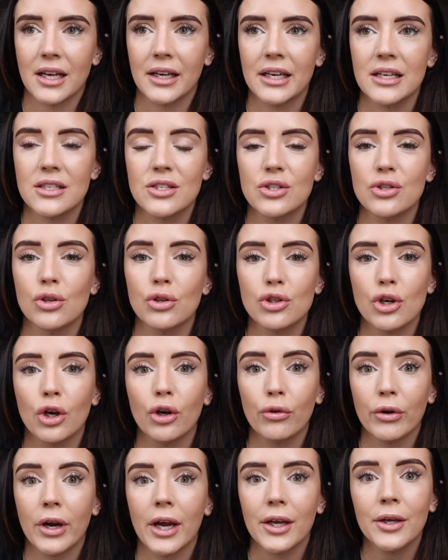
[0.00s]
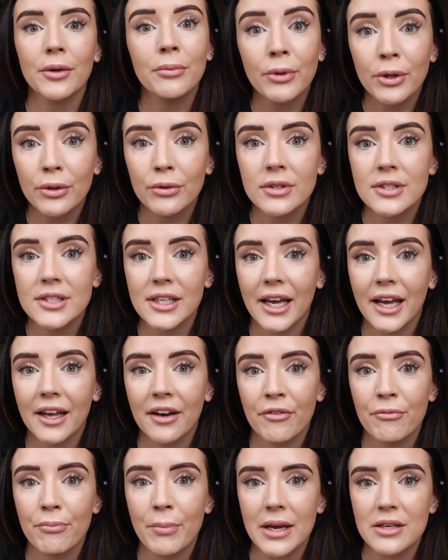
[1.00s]
Like, it's such a great community,
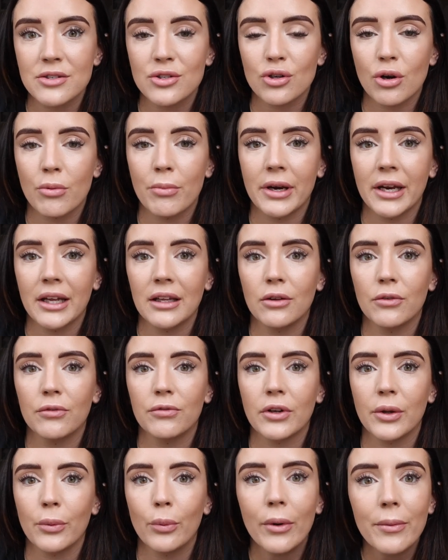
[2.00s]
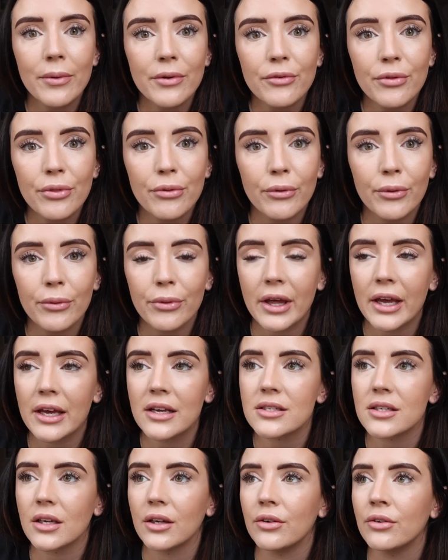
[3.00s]
and I've met so many lovely women through
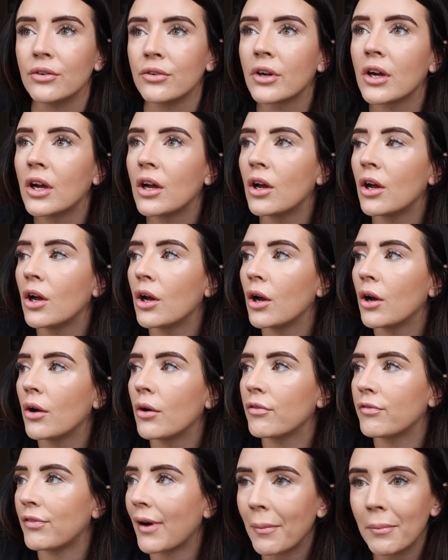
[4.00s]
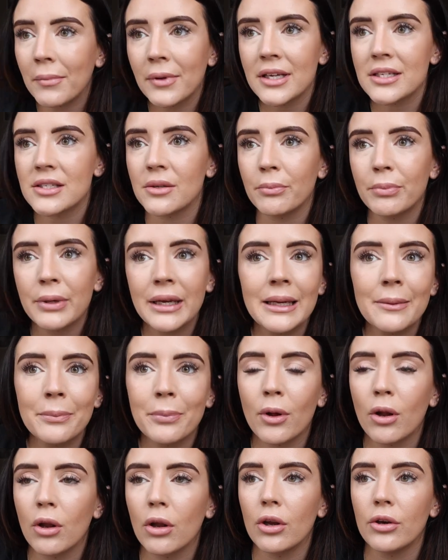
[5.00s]
this, and families and
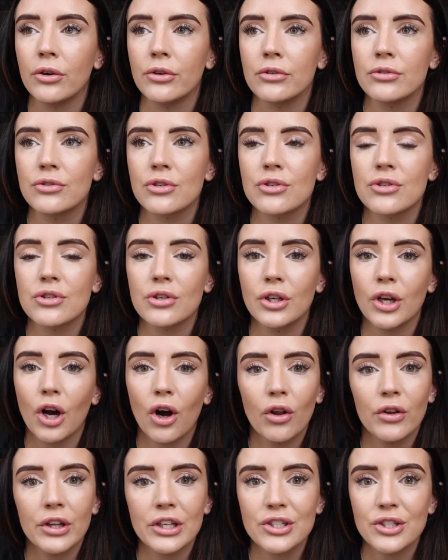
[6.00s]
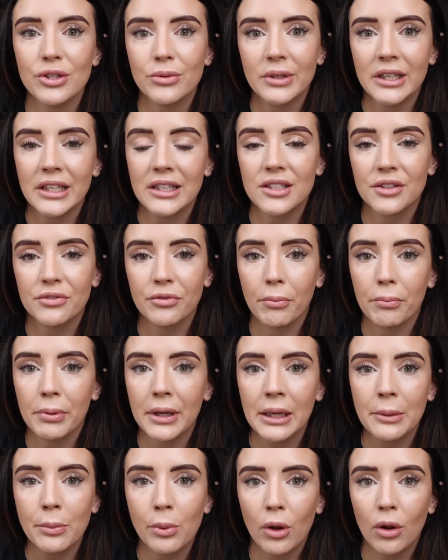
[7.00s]
people, and just all these unique different
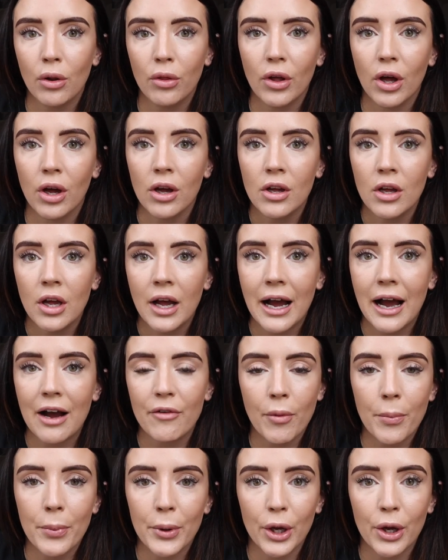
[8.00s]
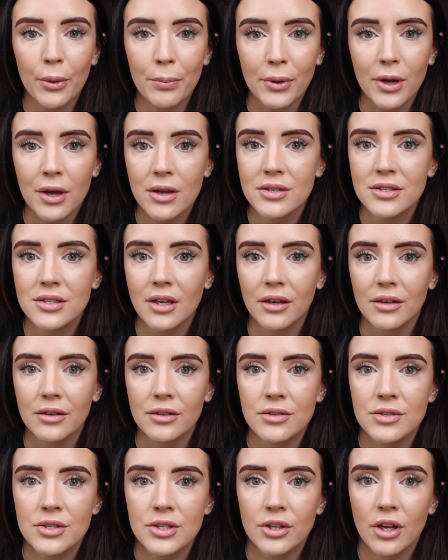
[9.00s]
people that have a purpose
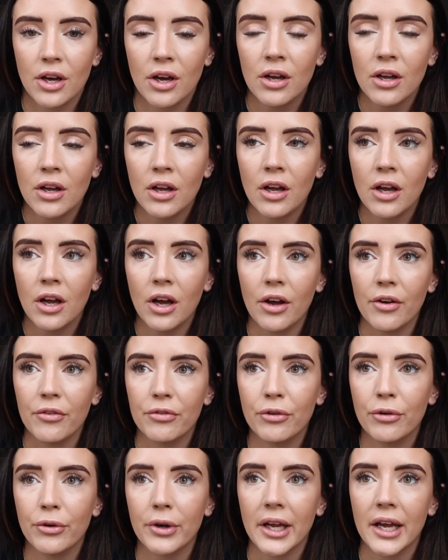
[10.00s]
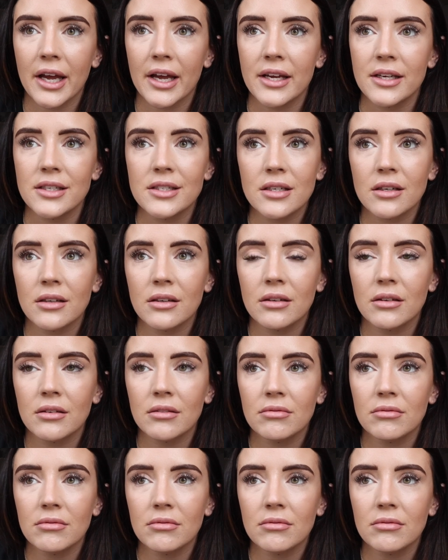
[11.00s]
and that have created